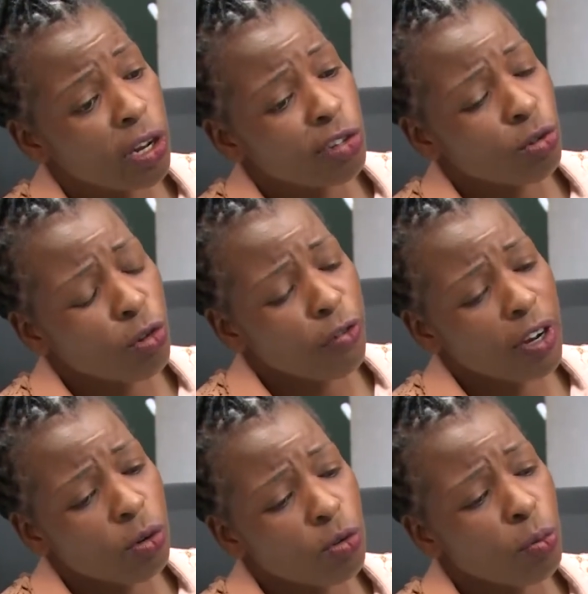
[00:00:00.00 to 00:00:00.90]
So you
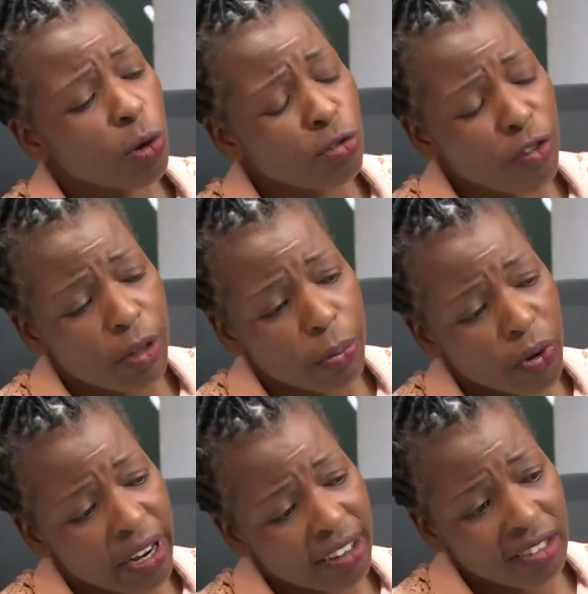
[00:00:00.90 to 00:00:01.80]
find with most of the
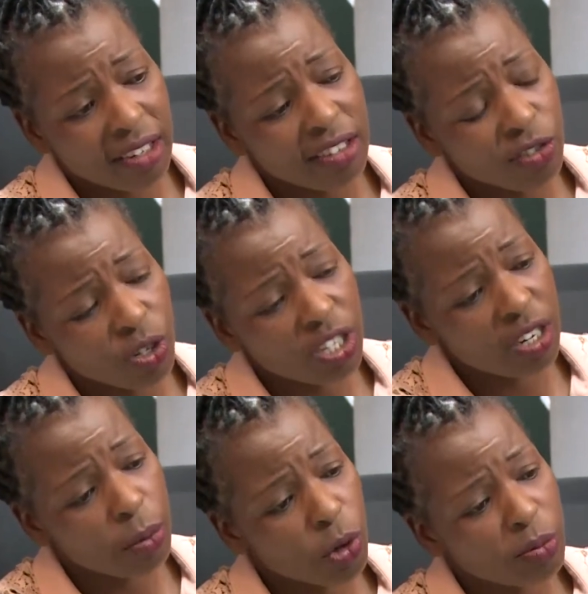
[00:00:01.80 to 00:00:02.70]
productions
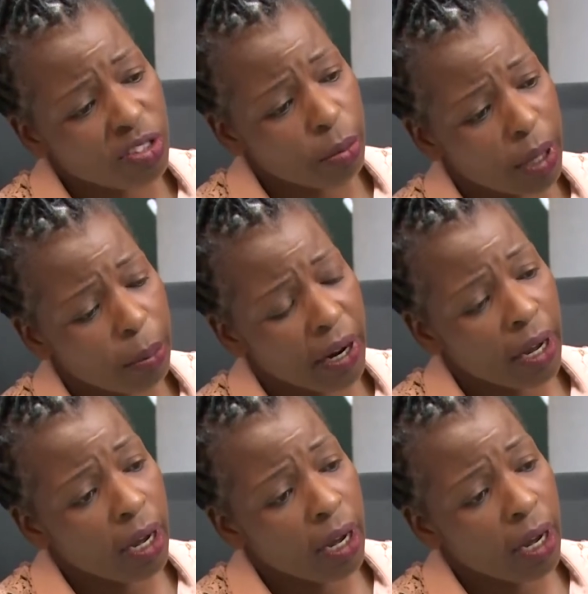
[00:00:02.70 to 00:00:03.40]
dzinoitika muno muZimbabwe,